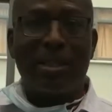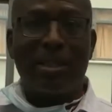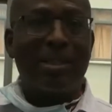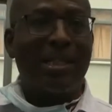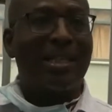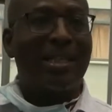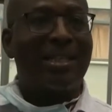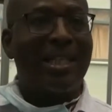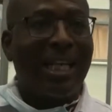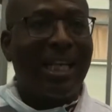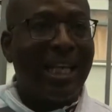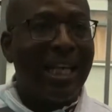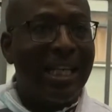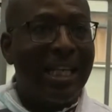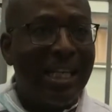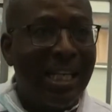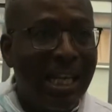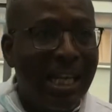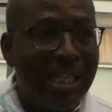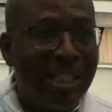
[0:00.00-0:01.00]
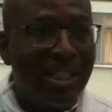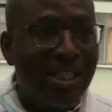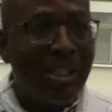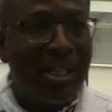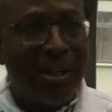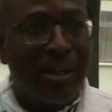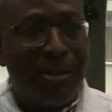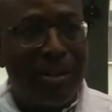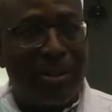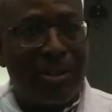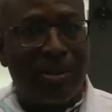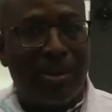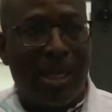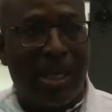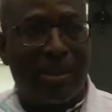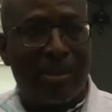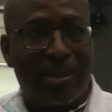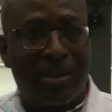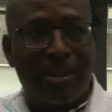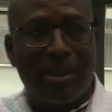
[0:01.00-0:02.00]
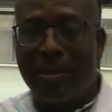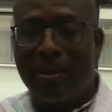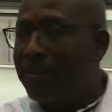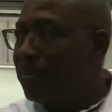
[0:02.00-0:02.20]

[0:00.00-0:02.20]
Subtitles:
These are second year engineering students.